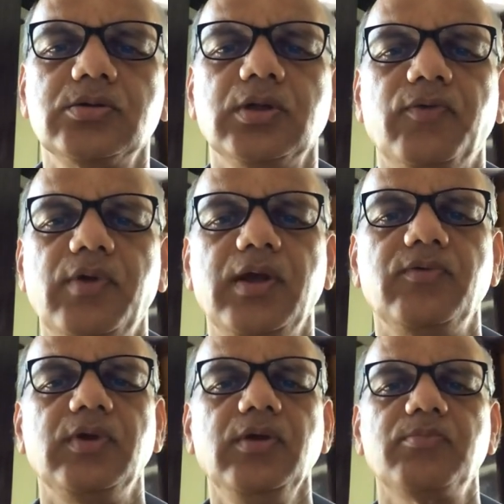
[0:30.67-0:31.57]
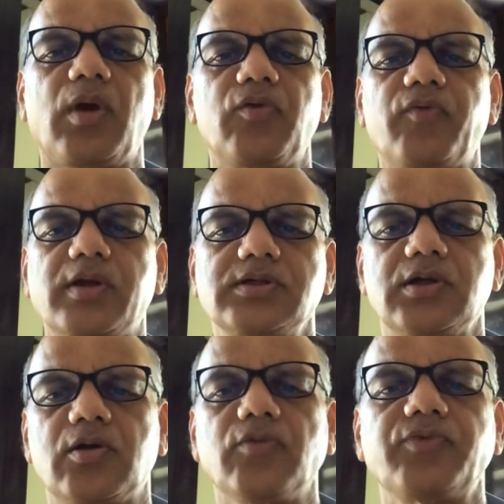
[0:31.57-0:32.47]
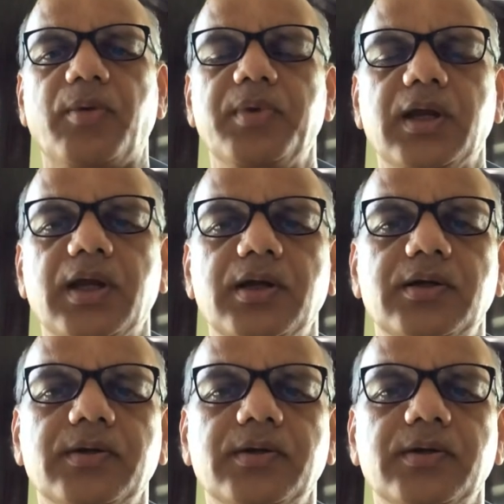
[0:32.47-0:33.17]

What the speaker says: the way we manufacture or fabricate.